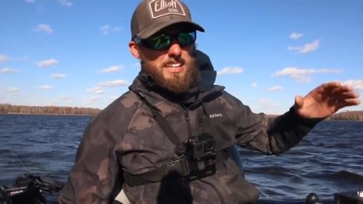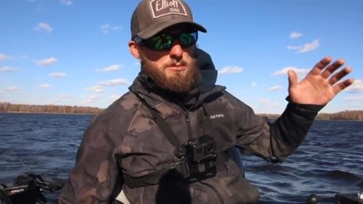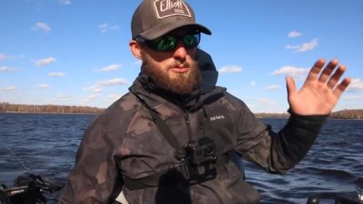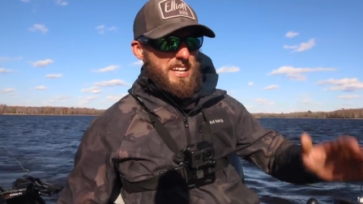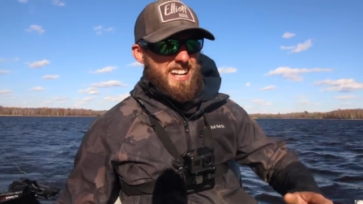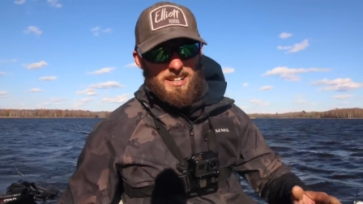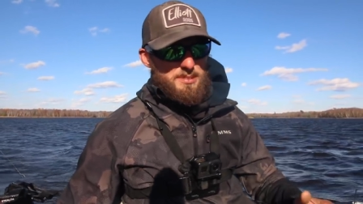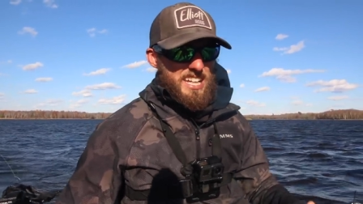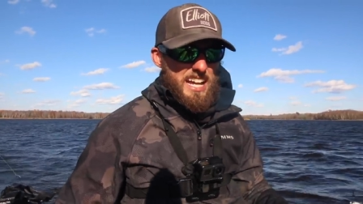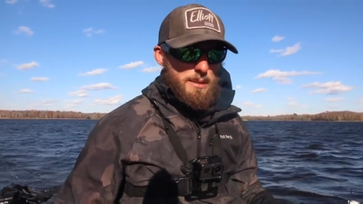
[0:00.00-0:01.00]
times you might end up
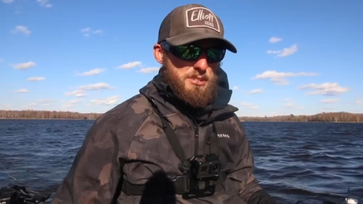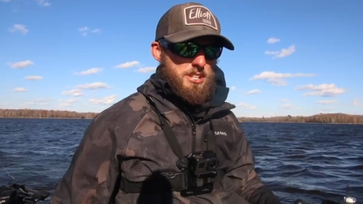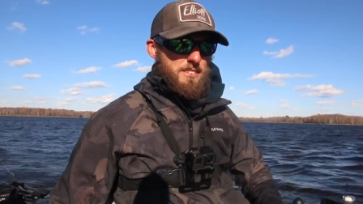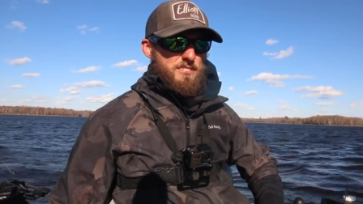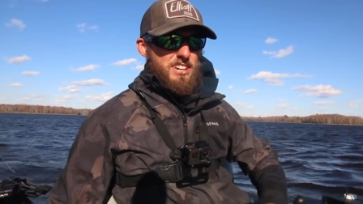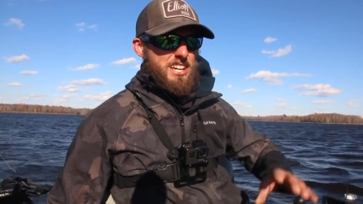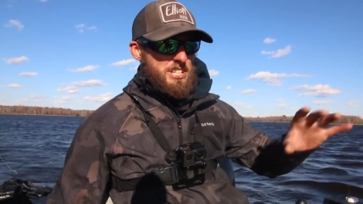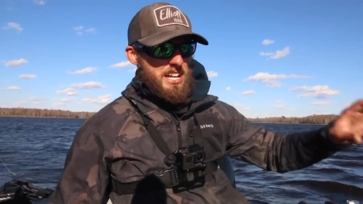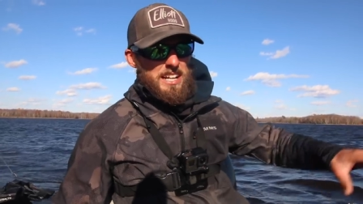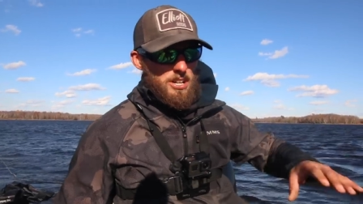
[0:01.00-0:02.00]
side imaging
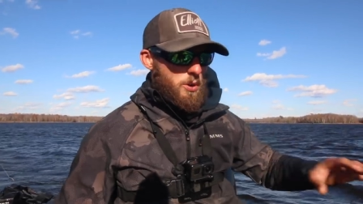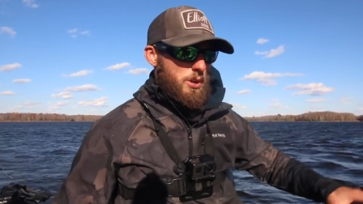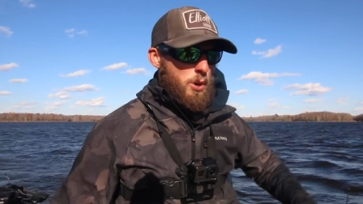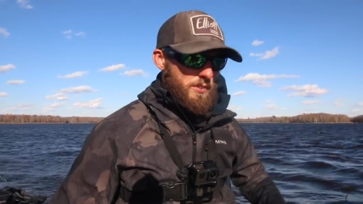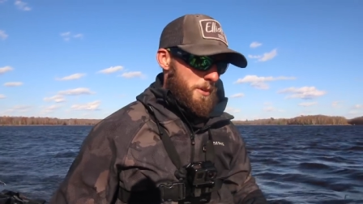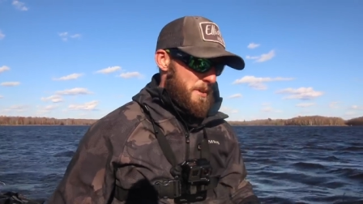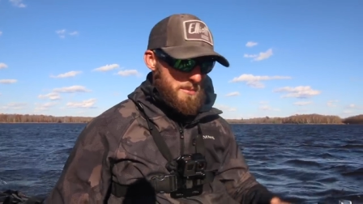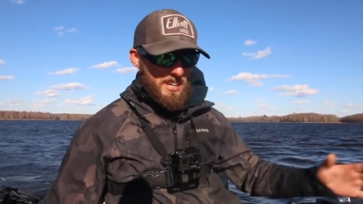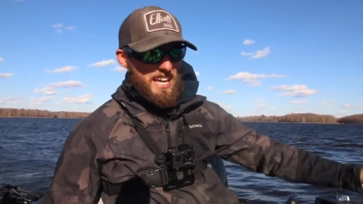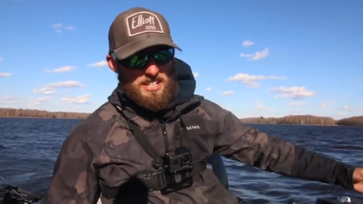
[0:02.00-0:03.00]
fish kind of going over them
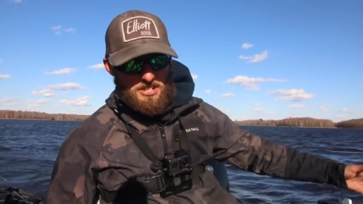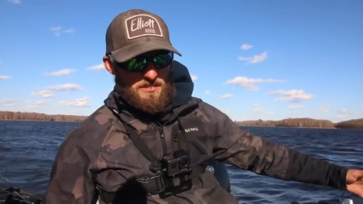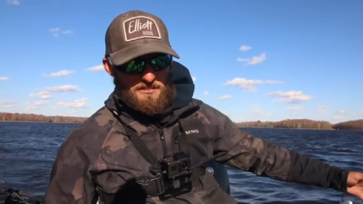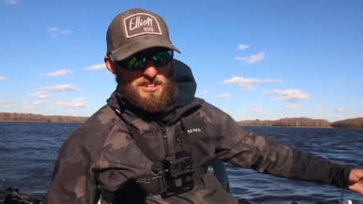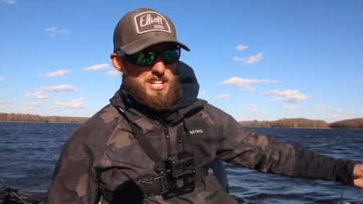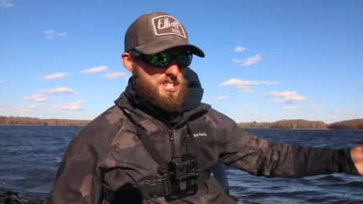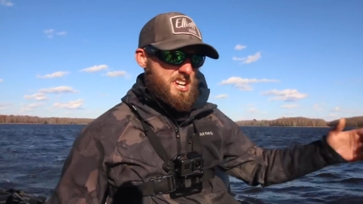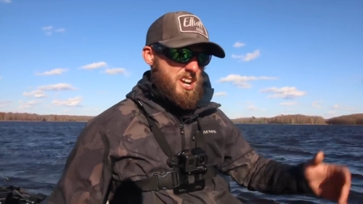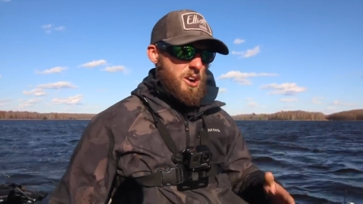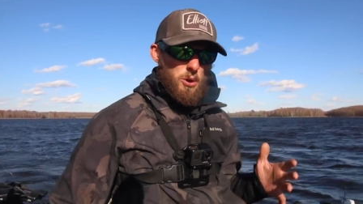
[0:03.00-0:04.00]
maybe catching a fish
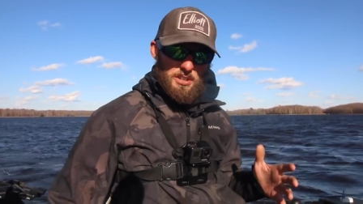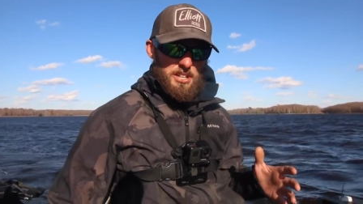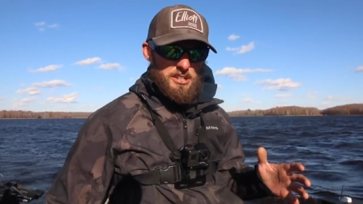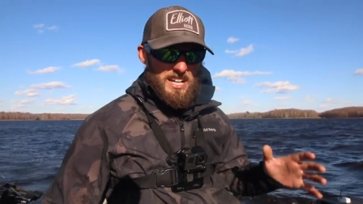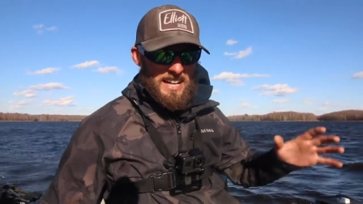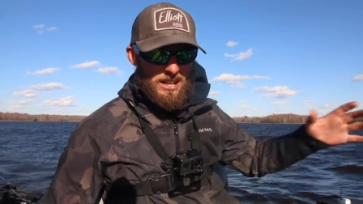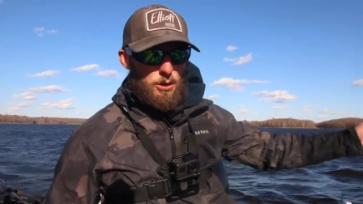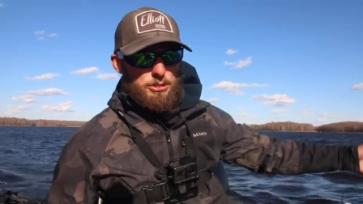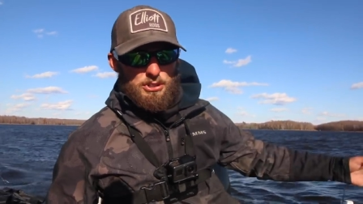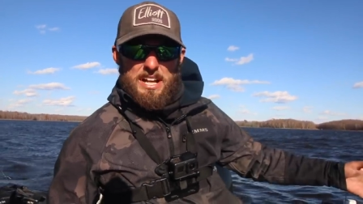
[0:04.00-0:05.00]
or you know you kind of
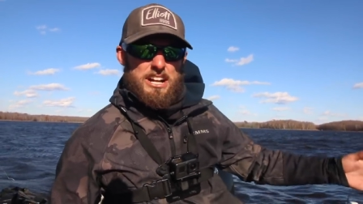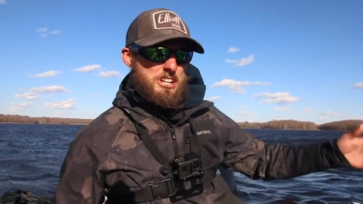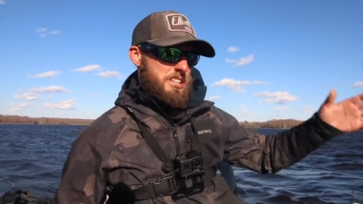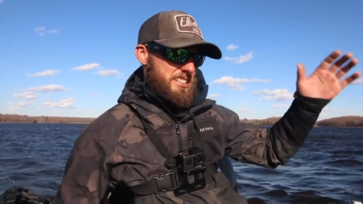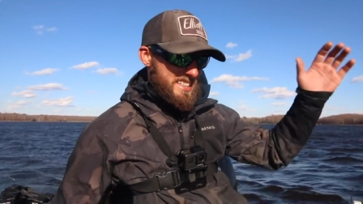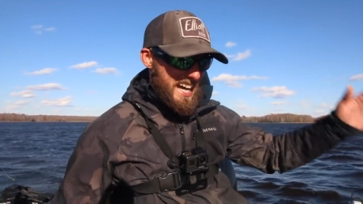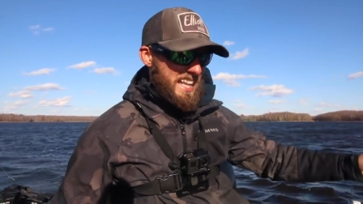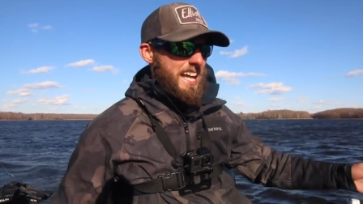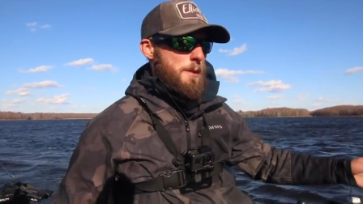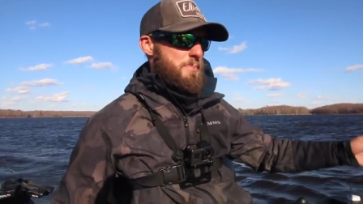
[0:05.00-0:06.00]
go through an area there's not
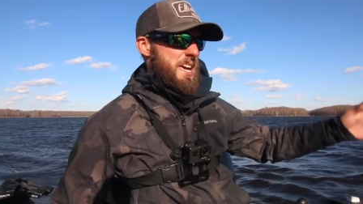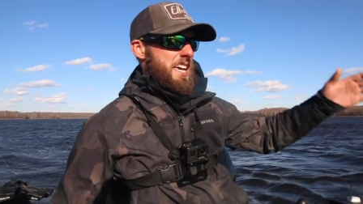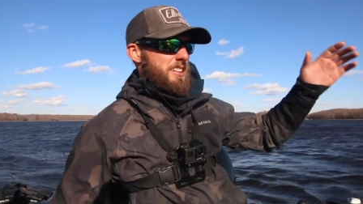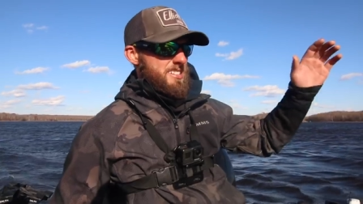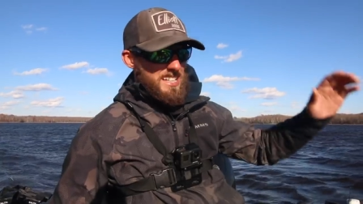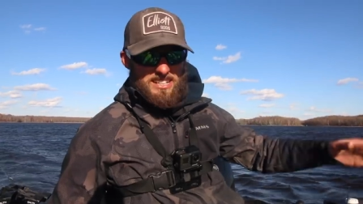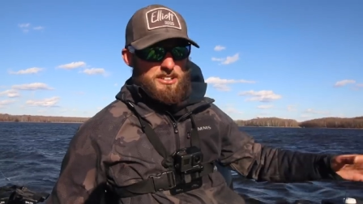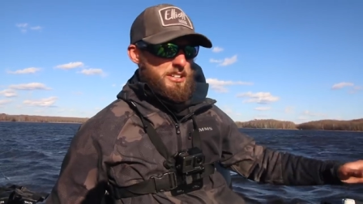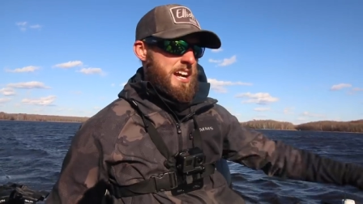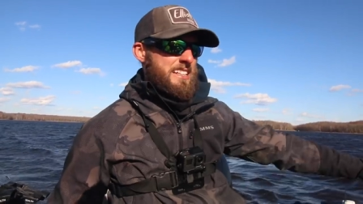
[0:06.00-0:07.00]
a lot of bait there's you know
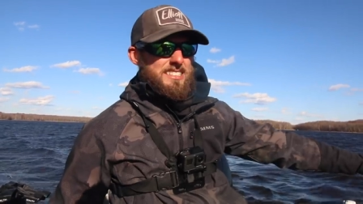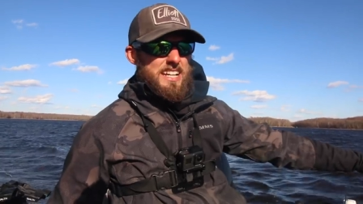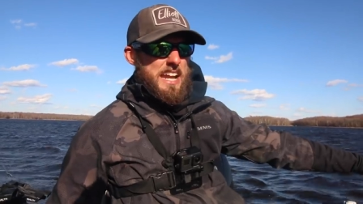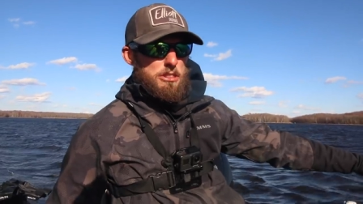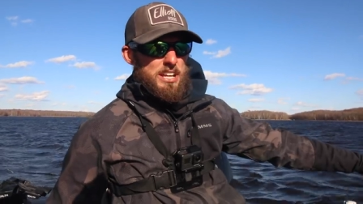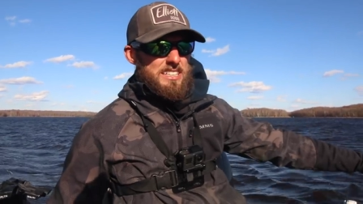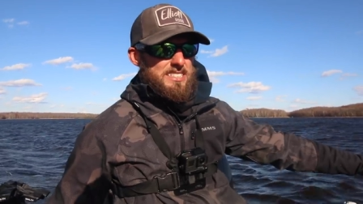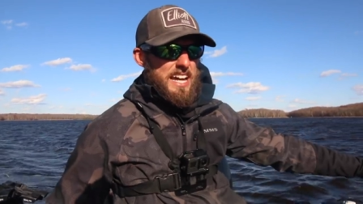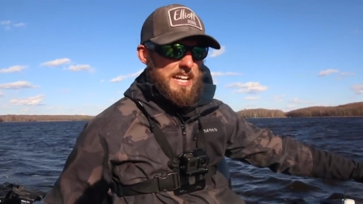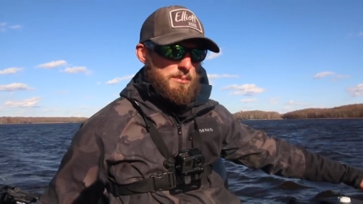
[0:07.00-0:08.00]
you're not seeing anything on
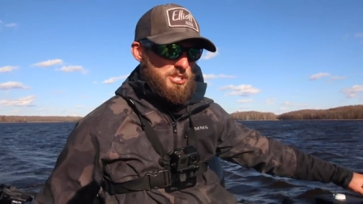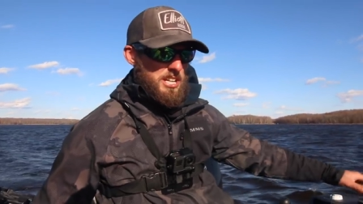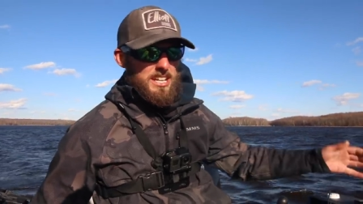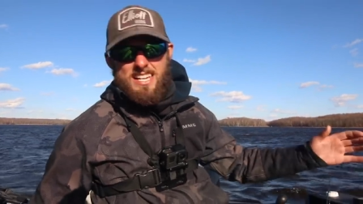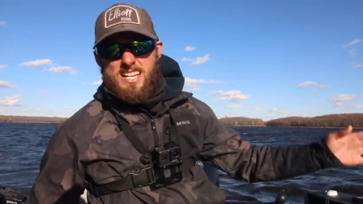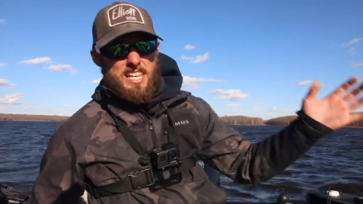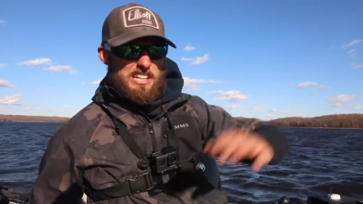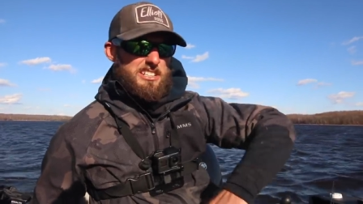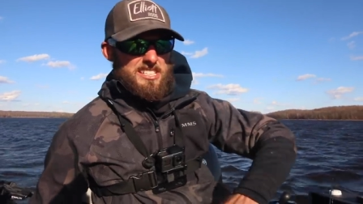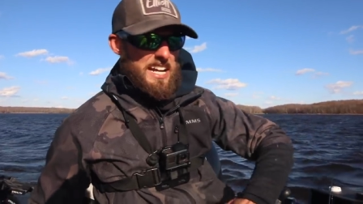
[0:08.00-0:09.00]
side imaging Then
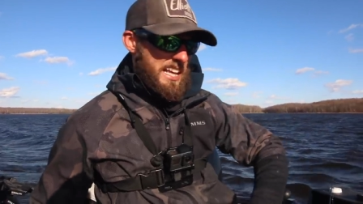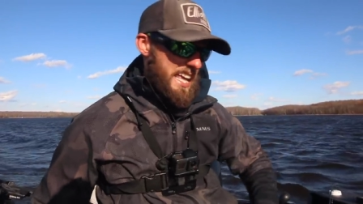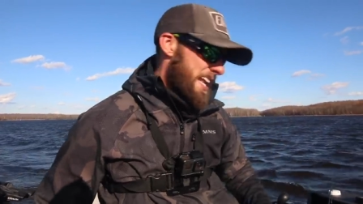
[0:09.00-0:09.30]
you just kind of